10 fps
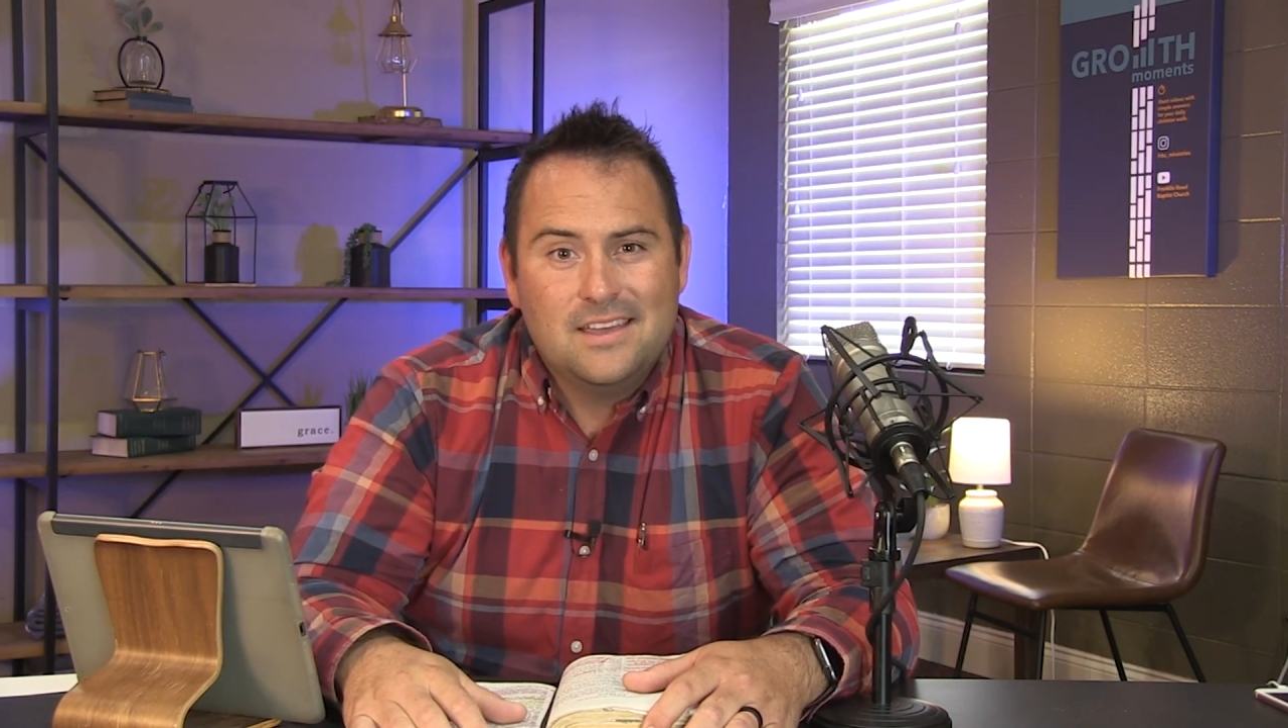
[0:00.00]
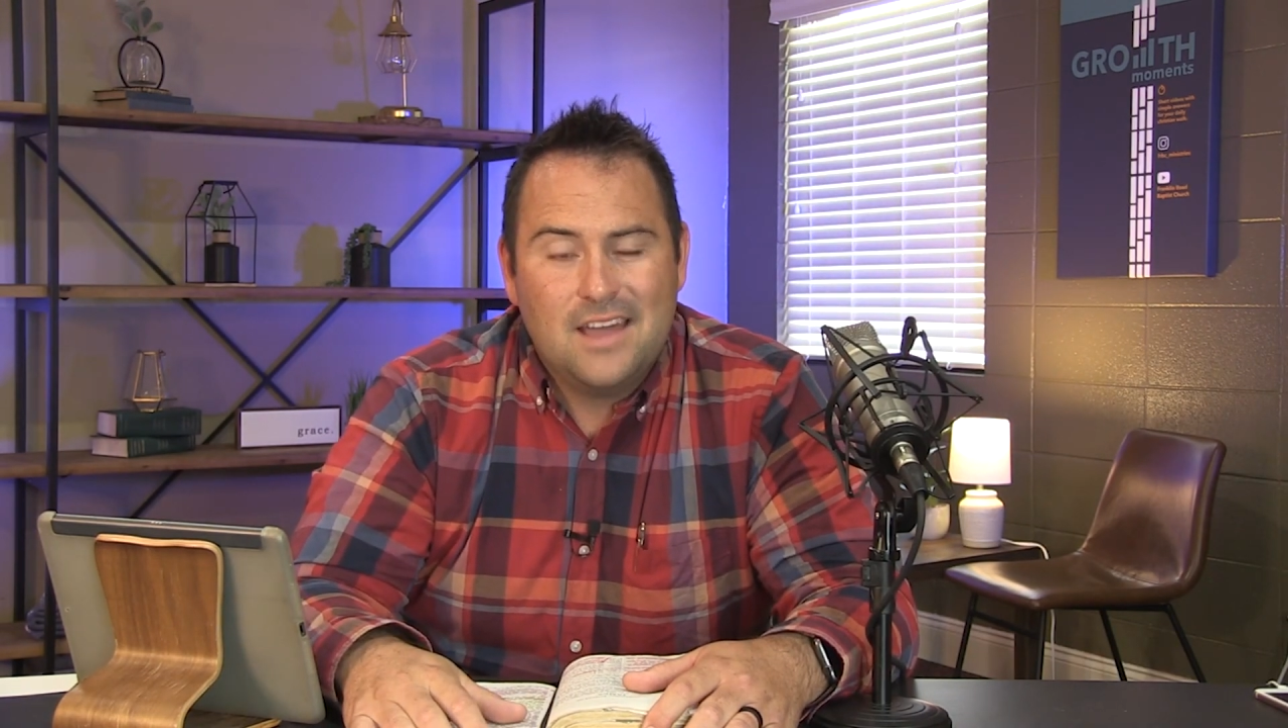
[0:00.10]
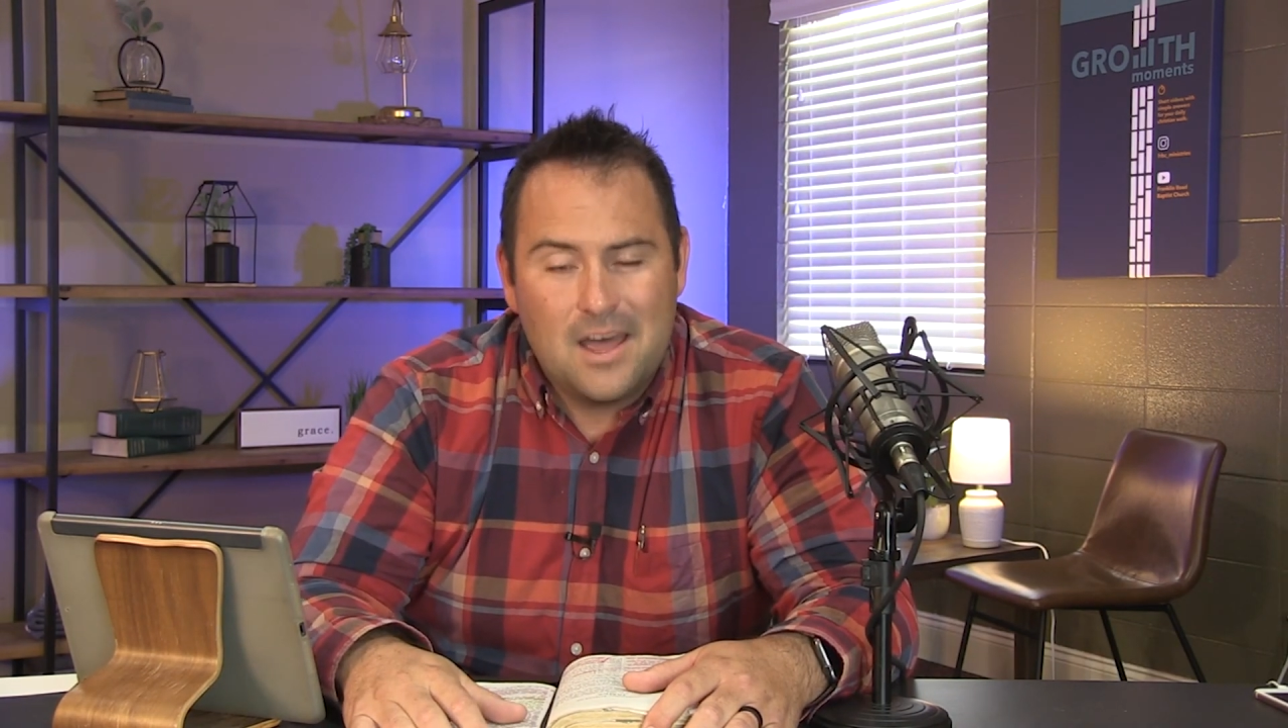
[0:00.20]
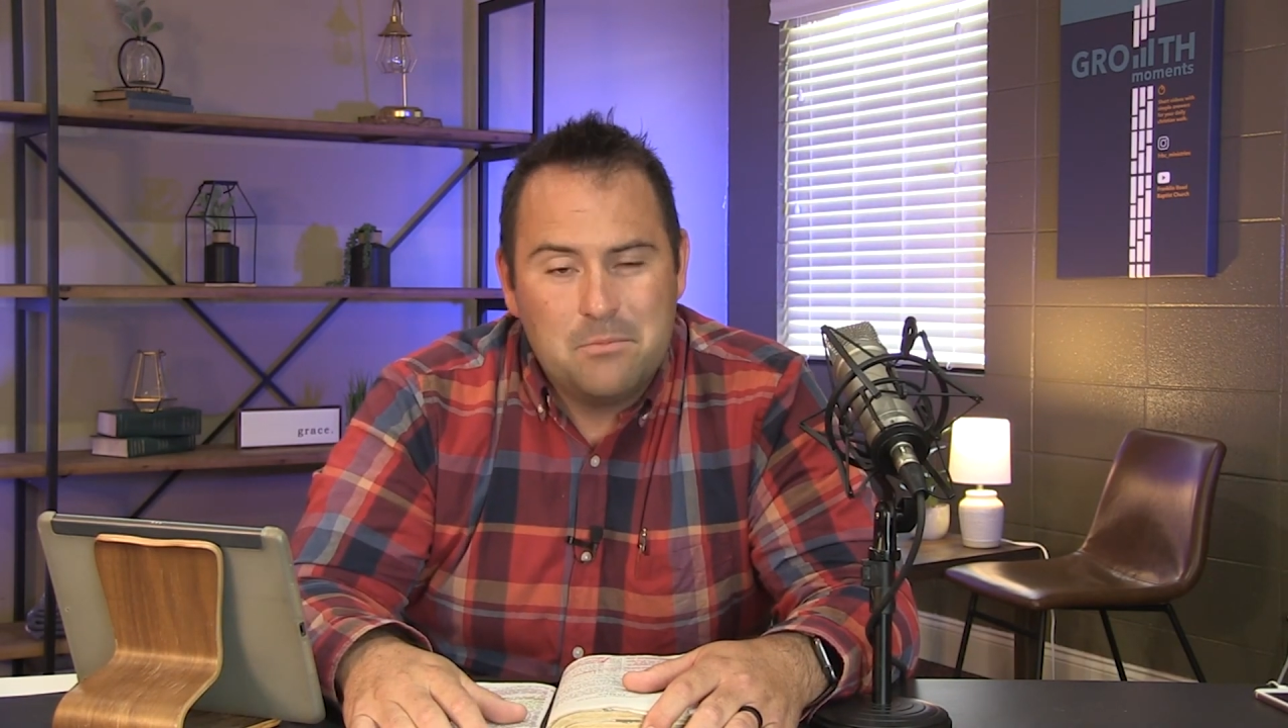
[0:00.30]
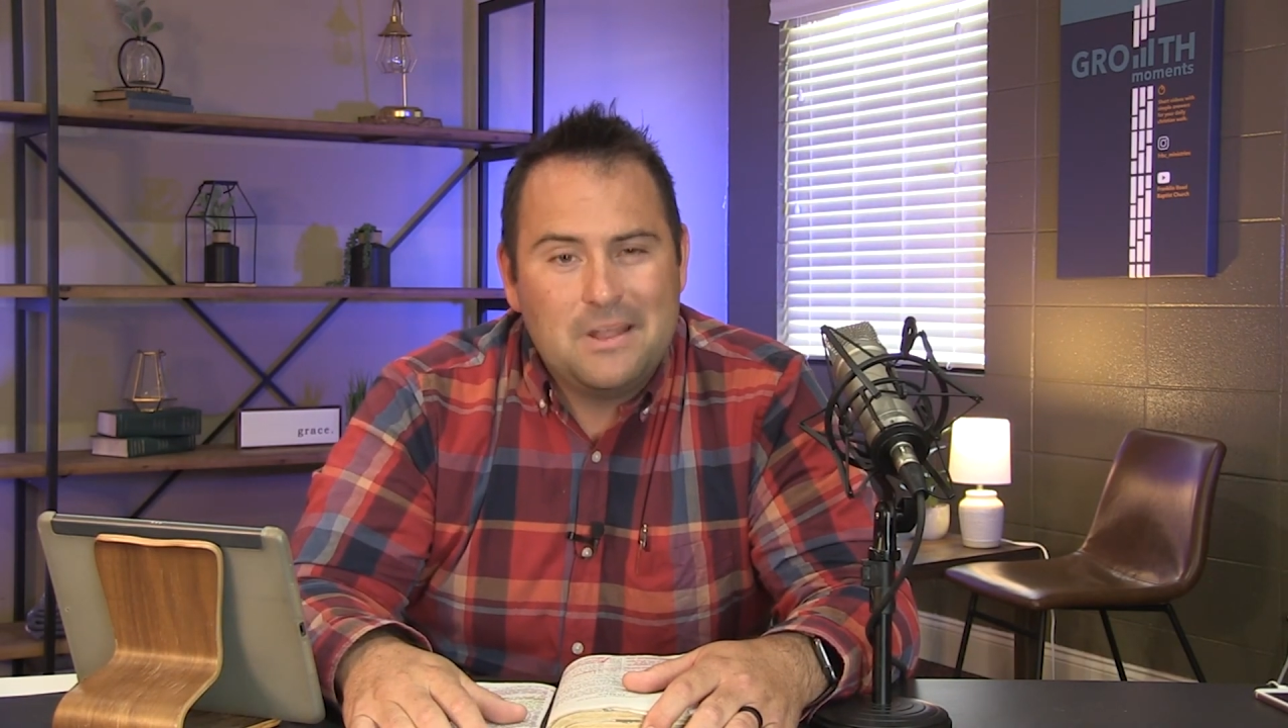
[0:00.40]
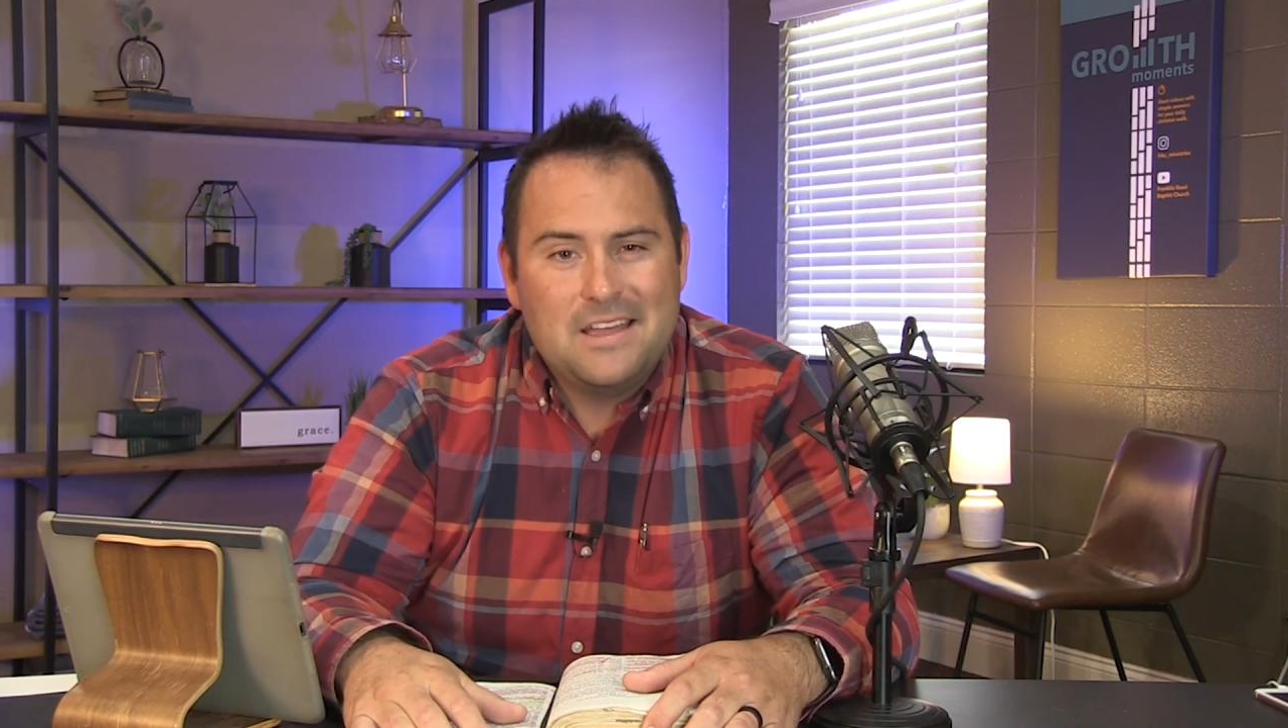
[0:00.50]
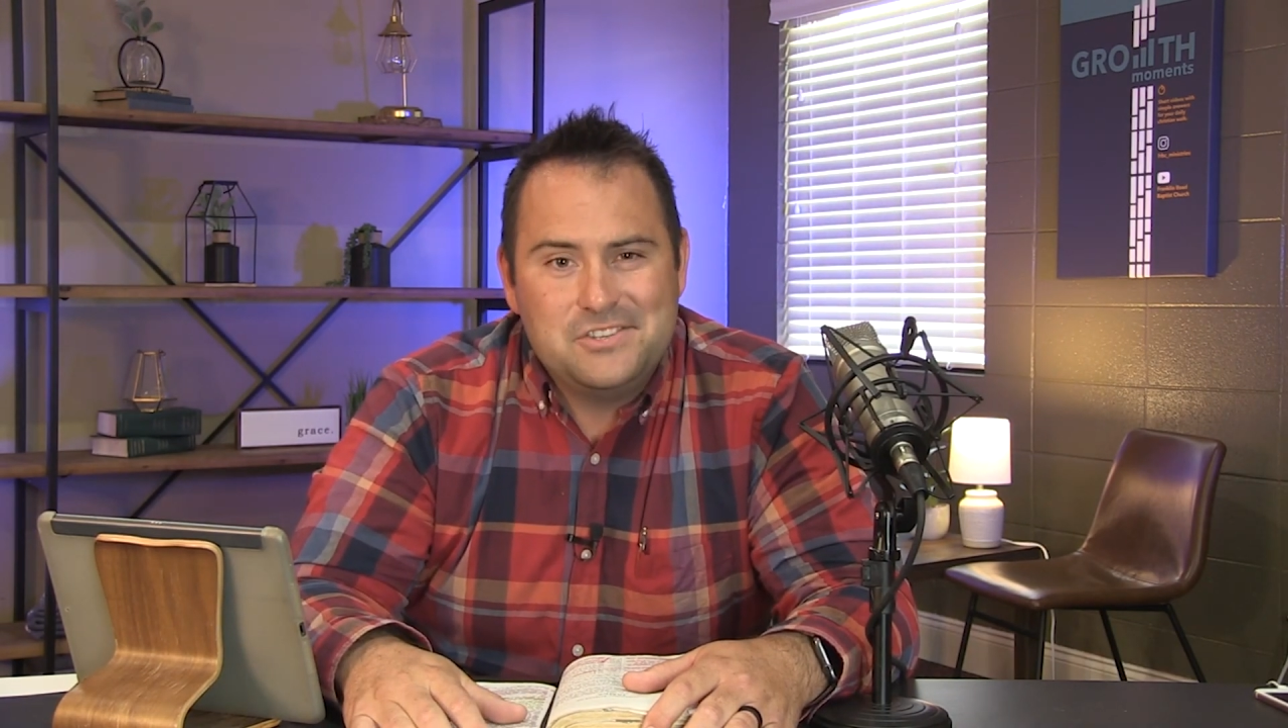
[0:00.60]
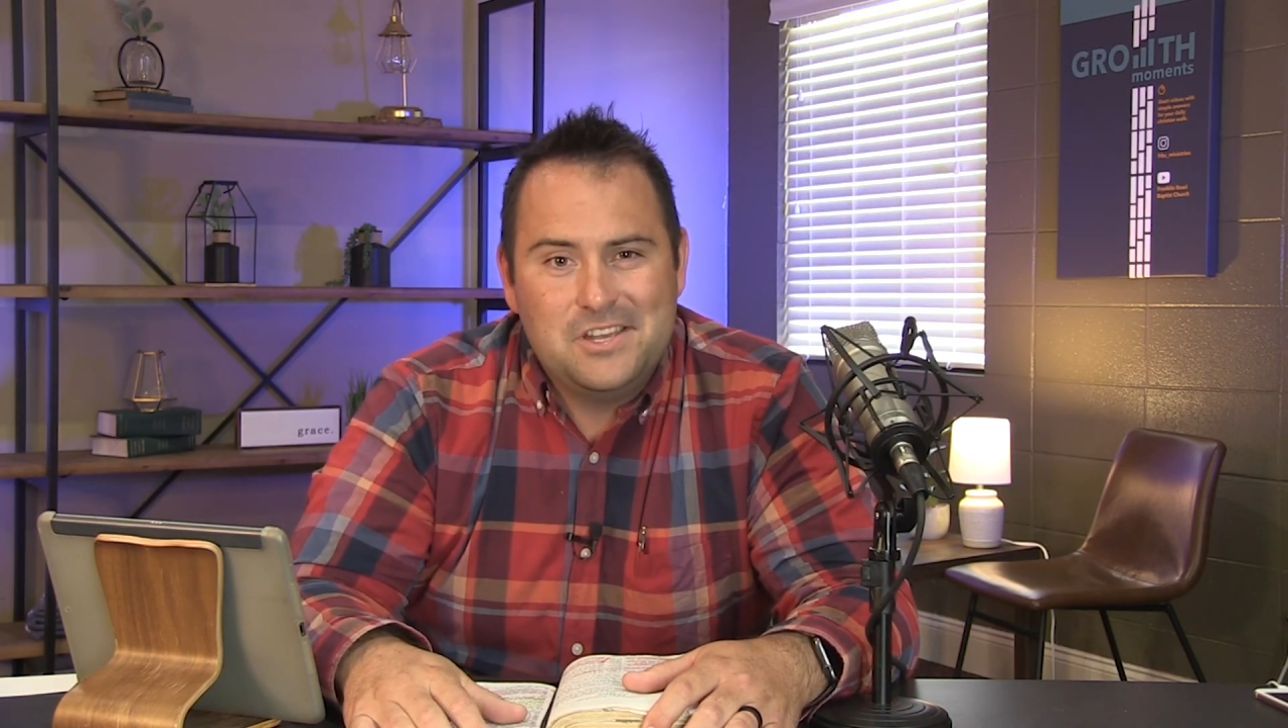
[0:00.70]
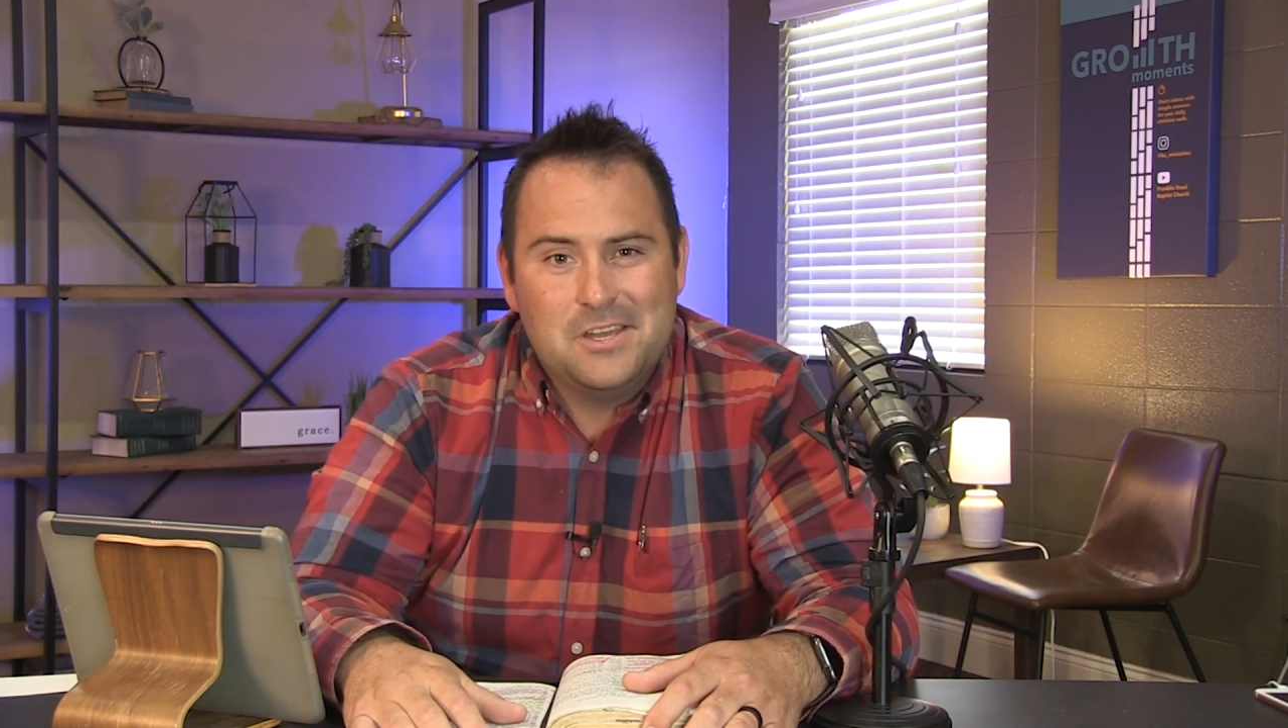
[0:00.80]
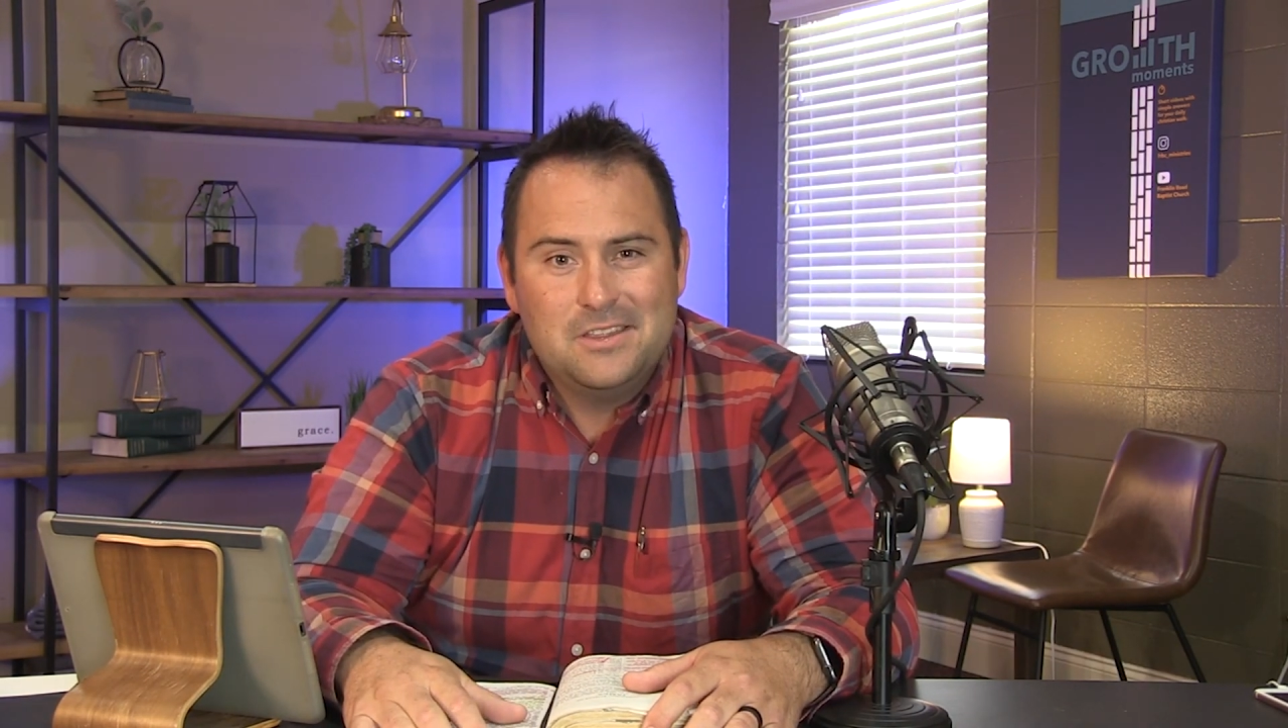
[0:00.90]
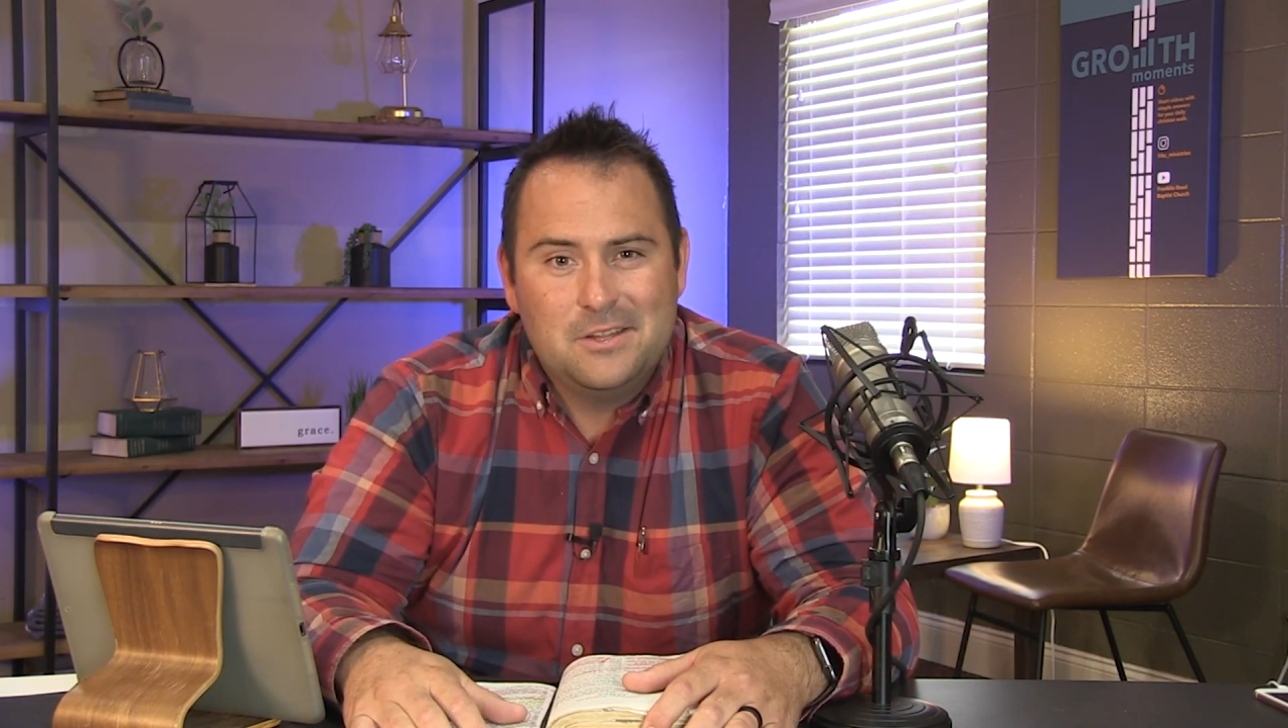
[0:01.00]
God bless you.